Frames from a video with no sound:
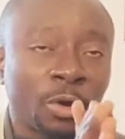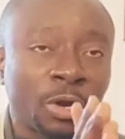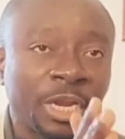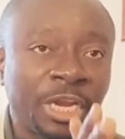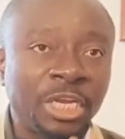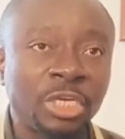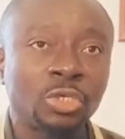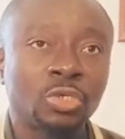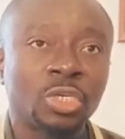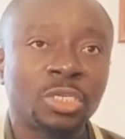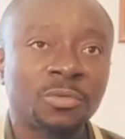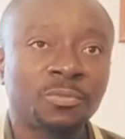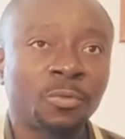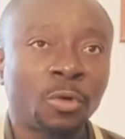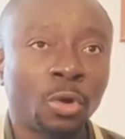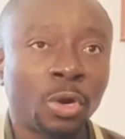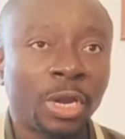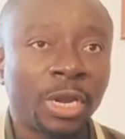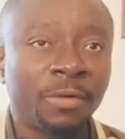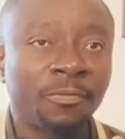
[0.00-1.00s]
And we are
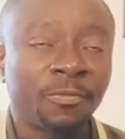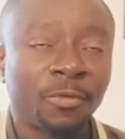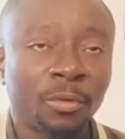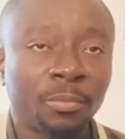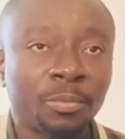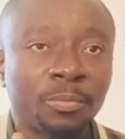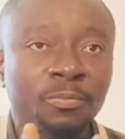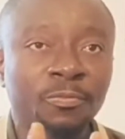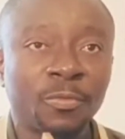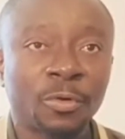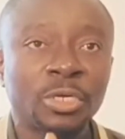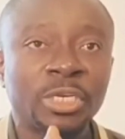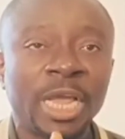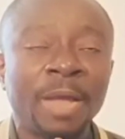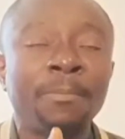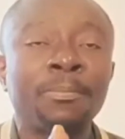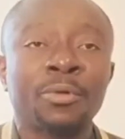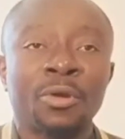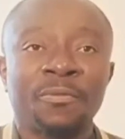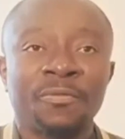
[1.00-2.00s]
praying that there should
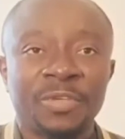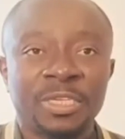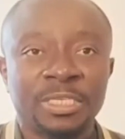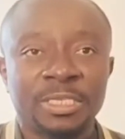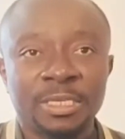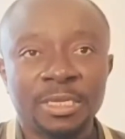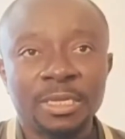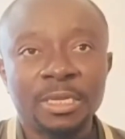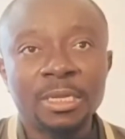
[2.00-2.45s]
not be.